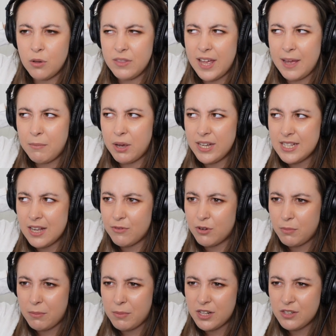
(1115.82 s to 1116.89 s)
their minds, heaven
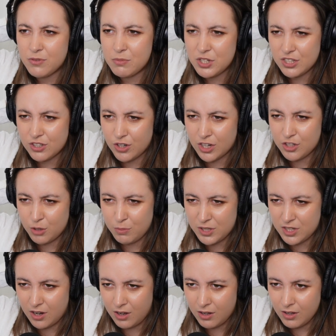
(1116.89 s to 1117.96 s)
on my minds from Jesus Christ
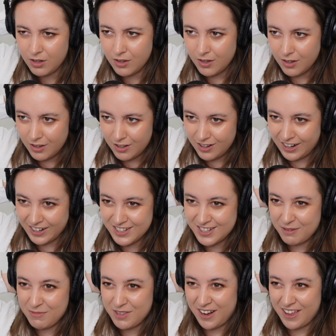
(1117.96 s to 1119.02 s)
Superstar, like
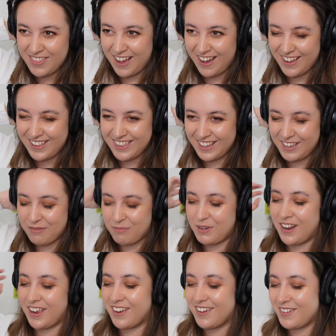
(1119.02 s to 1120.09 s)
something like that. I think it would be
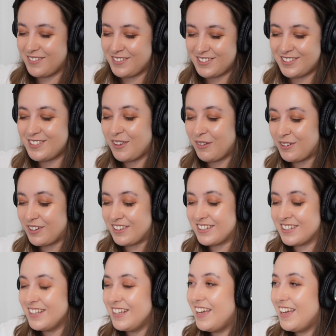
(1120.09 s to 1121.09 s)
like so good.